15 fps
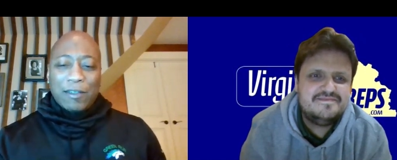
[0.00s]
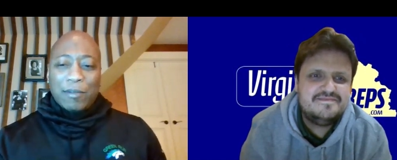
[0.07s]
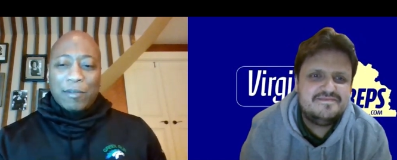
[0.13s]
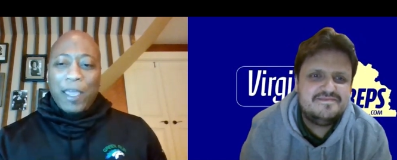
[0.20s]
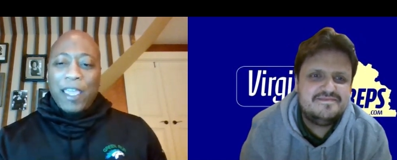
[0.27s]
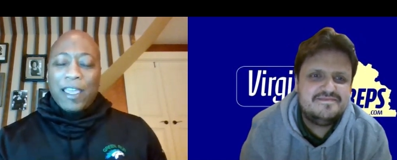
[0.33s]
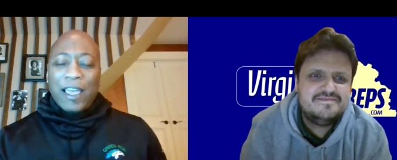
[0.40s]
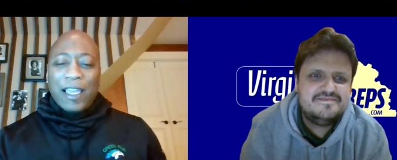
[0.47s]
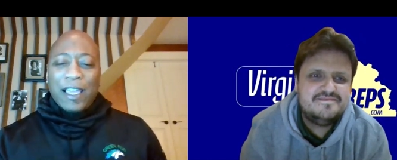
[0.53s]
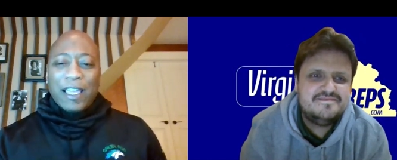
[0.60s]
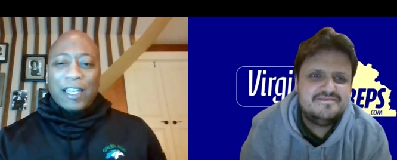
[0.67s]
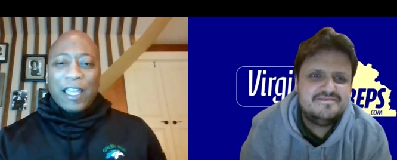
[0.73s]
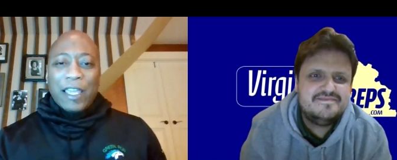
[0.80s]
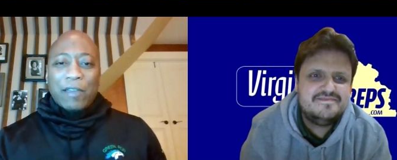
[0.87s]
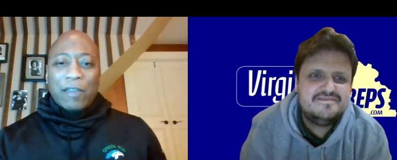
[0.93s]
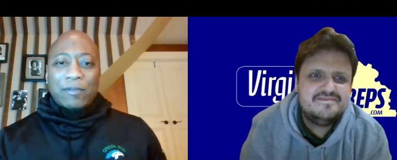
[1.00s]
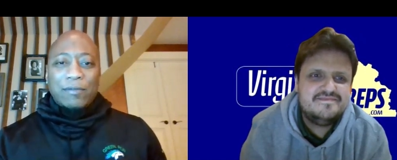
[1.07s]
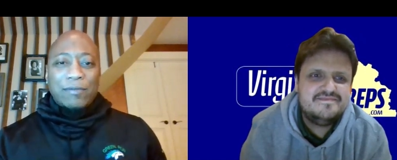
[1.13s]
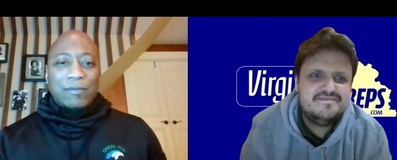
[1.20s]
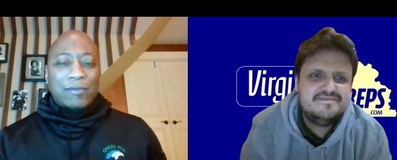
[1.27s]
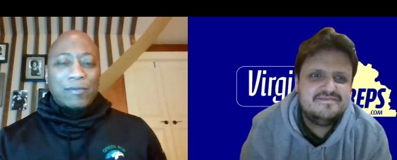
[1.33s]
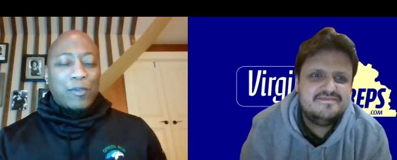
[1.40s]
Speaker 1: man, I got like
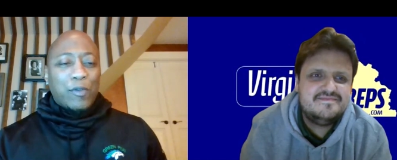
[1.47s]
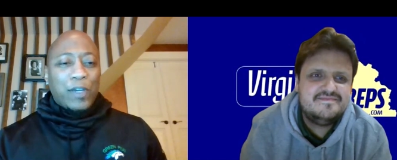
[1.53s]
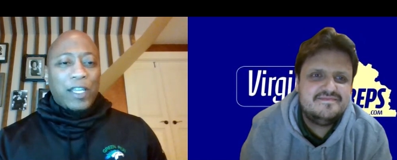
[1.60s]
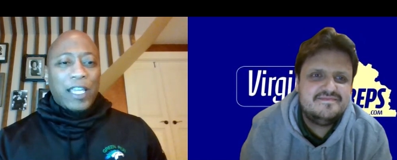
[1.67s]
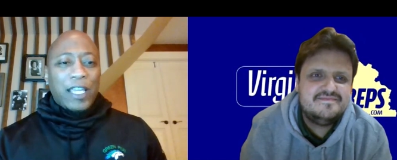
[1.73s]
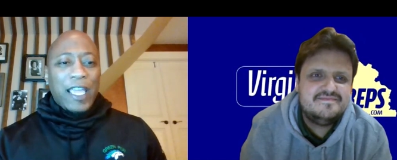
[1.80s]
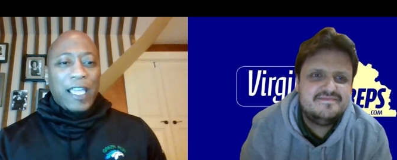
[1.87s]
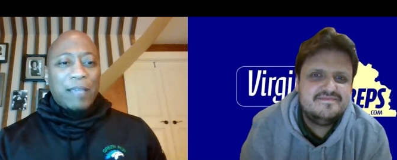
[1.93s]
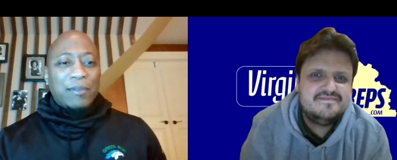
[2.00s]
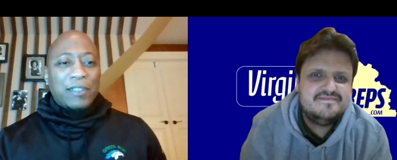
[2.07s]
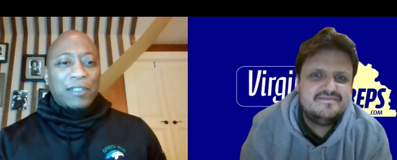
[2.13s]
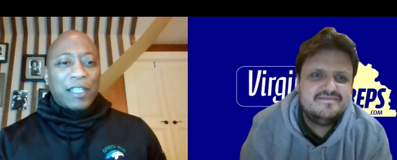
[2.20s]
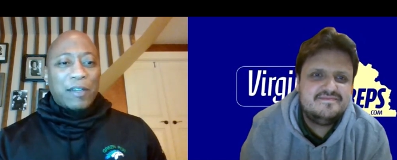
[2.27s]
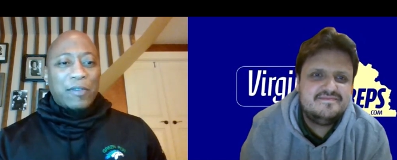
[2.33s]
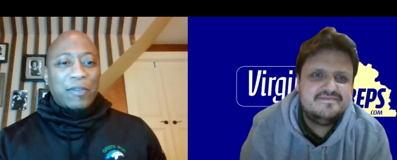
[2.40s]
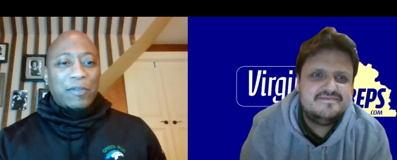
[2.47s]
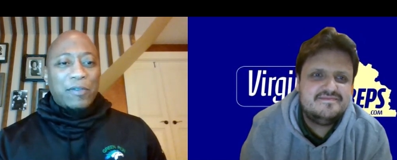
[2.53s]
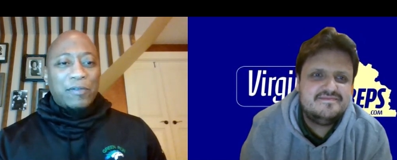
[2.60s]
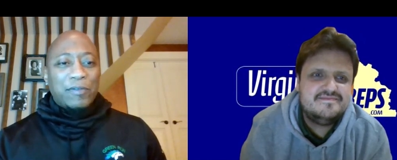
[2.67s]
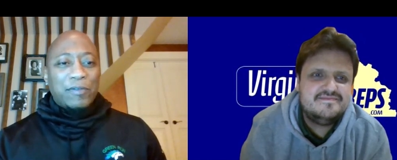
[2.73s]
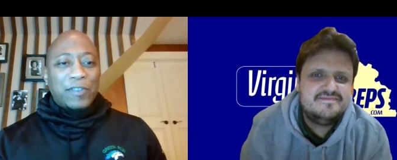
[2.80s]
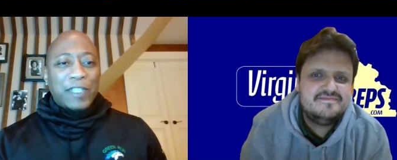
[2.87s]
3 games left
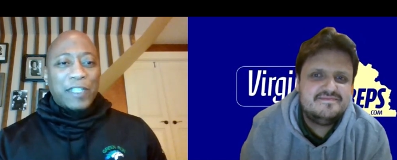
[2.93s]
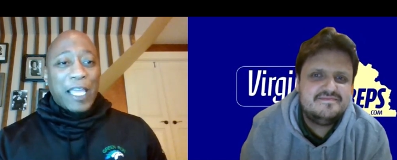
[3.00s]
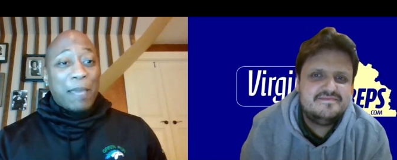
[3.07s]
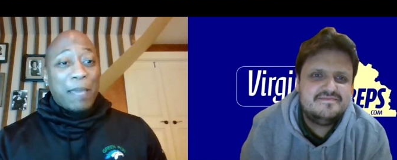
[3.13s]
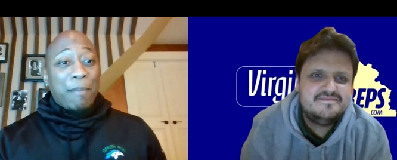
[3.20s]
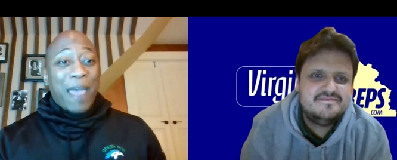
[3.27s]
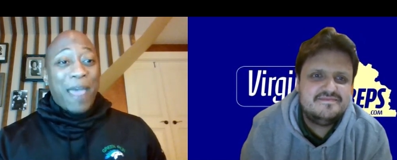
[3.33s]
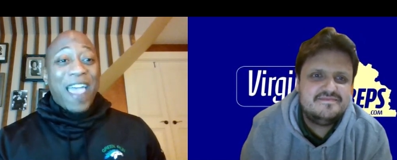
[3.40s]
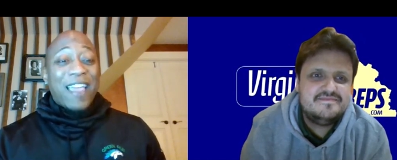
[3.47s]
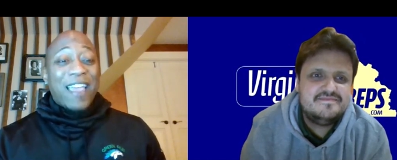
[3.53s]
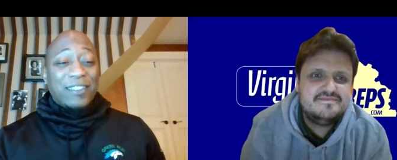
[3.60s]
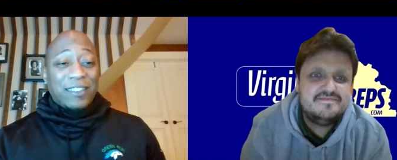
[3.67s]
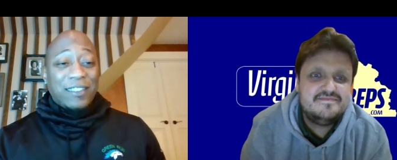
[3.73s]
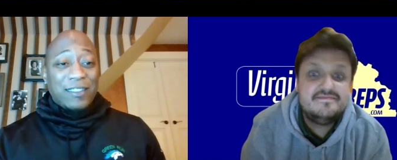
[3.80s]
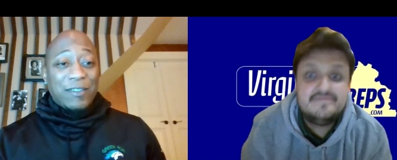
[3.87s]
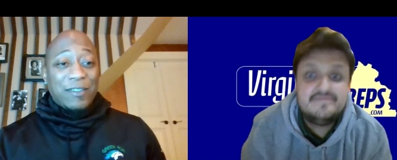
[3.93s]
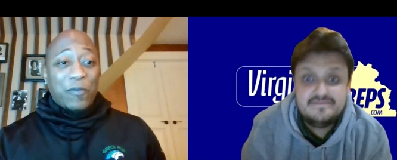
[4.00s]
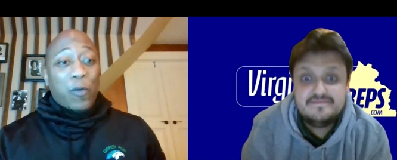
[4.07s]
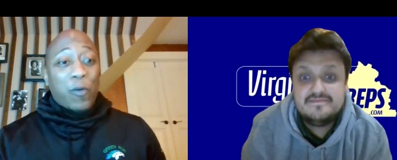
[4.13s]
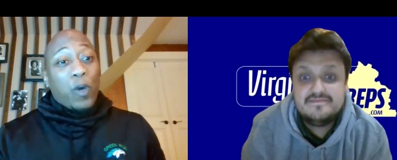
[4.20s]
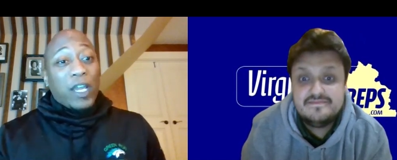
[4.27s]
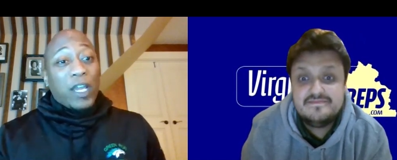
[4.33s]
at max.
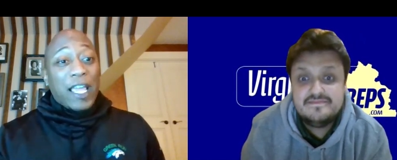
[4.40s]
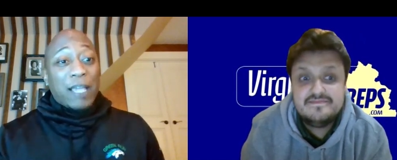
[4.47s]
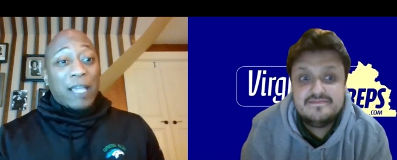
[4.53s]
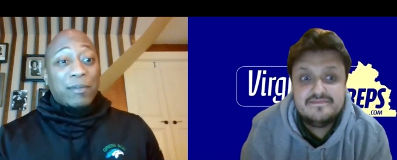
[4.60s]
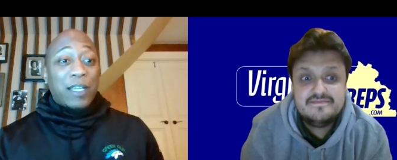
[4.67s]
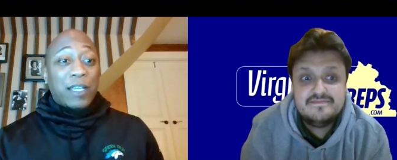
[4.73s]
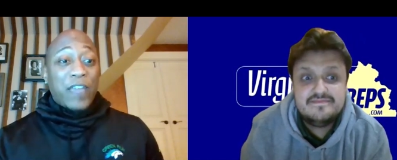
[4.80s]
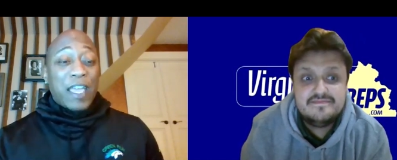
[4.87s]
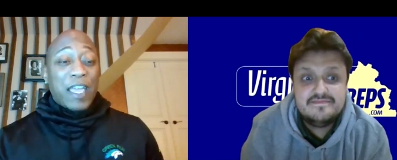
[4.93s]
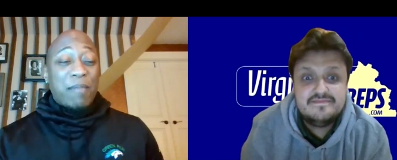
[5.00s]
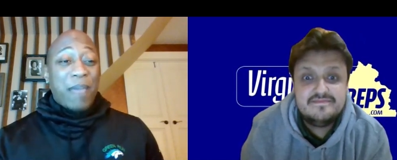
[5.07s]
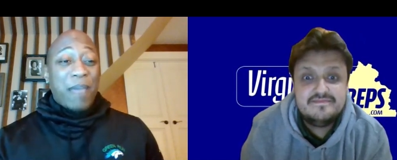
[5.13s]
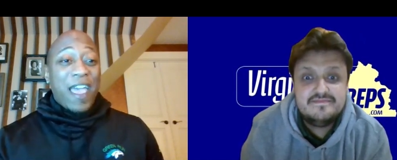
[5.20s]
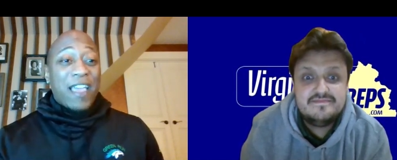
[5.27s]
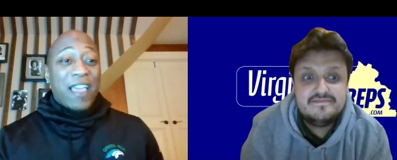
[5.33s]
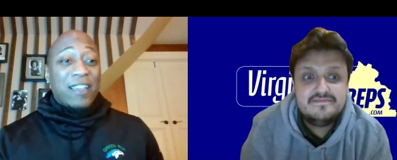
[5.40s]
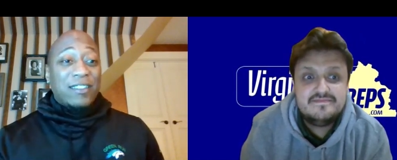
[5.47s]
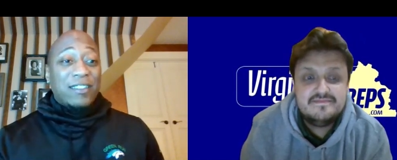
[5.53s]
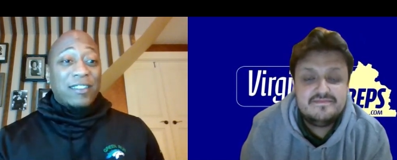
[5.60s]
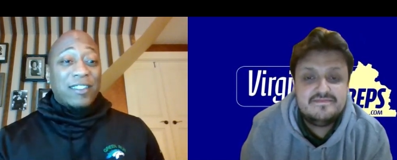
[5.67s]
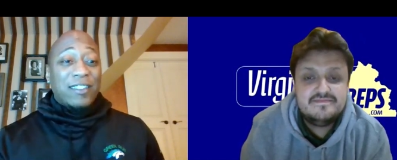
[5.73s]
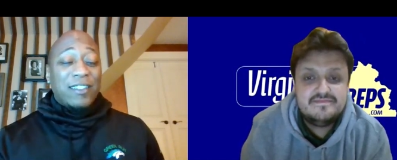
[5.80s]
4 games left at max